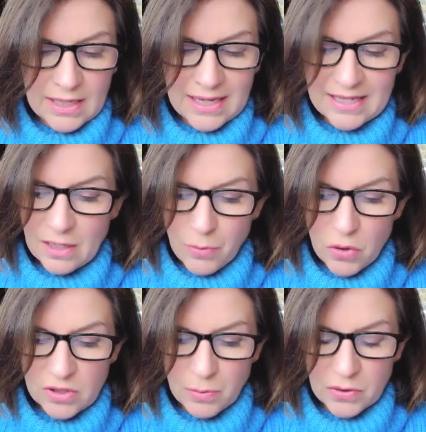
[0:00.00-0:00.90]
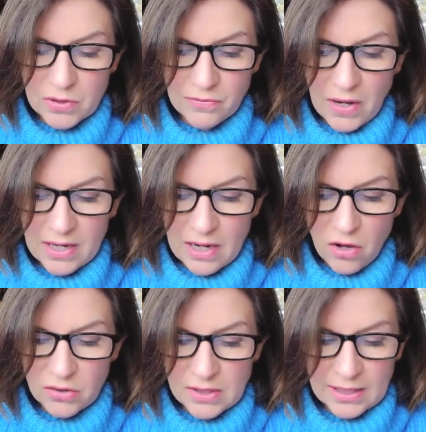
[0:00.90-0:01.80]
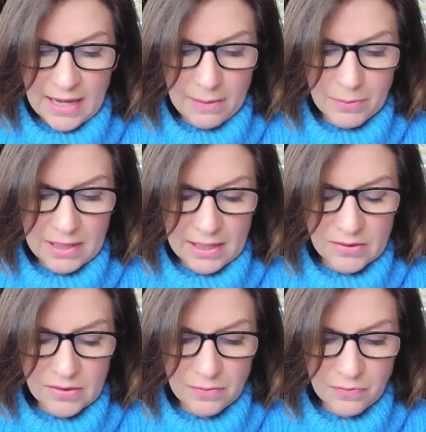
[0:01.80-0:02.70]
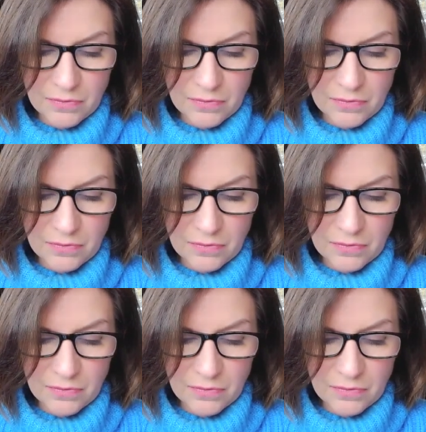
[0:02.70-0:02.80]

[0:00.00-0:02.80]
Is it possible to find lasting happiness?